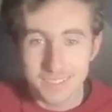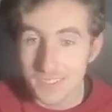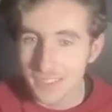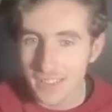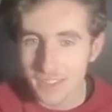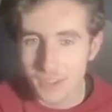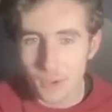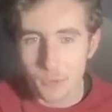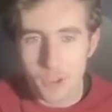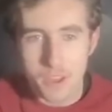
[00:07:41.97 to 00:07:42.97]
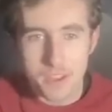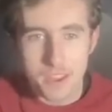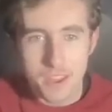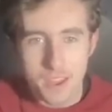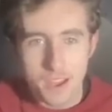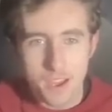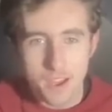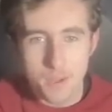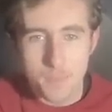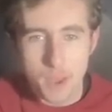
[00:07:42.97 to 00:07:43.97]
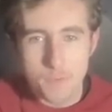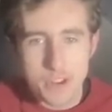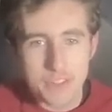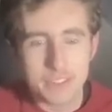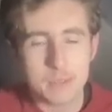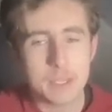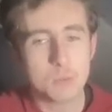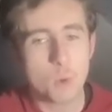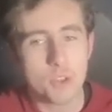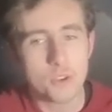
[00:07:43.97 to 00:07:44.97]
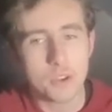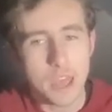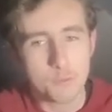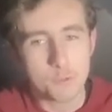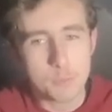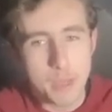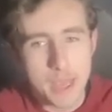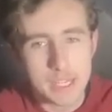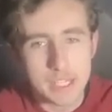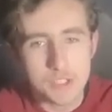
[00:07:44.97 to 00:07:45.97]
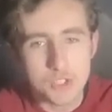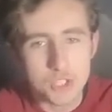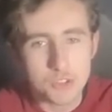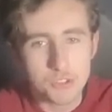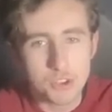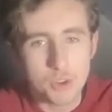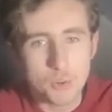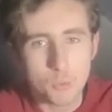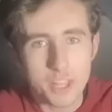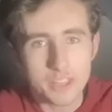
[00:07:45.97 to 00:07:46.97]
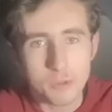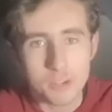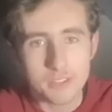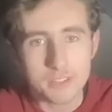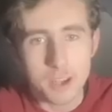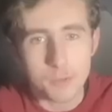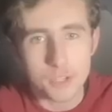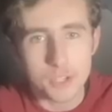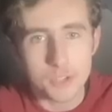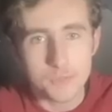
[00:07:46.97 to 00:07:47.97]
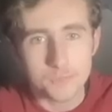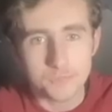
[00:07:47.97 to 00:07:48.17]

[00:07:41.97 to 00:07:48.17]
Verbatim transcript: so that's not fun. Um, I feel like there's going to be one on every page. So this one is W.